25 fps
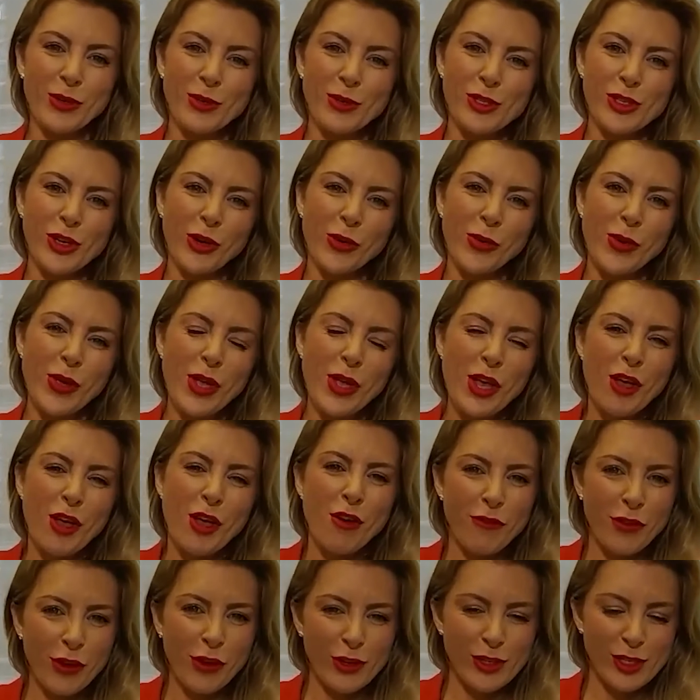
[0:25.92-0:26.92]
So
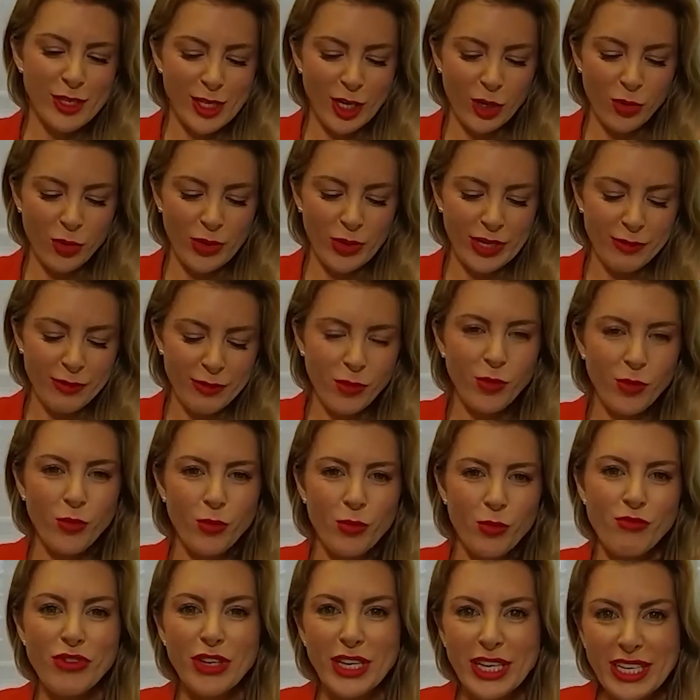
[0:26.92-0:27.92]
first up, we're
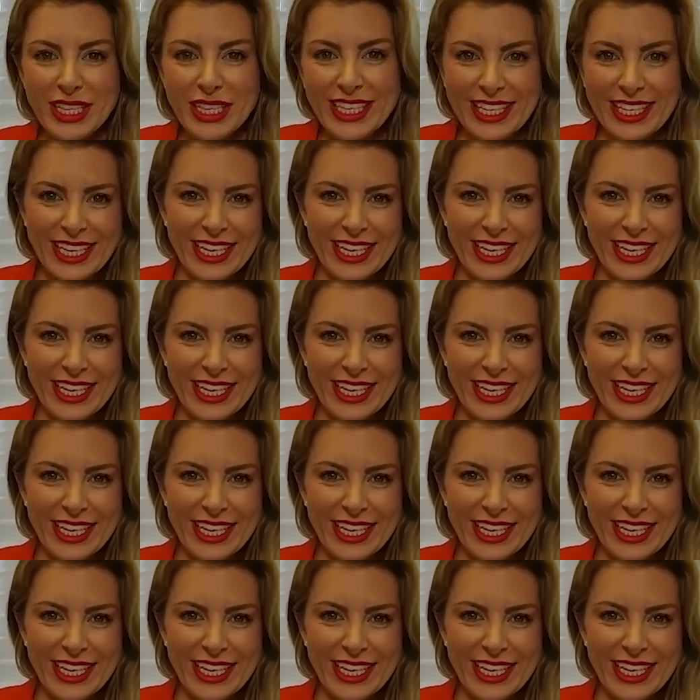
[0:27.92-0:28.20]
really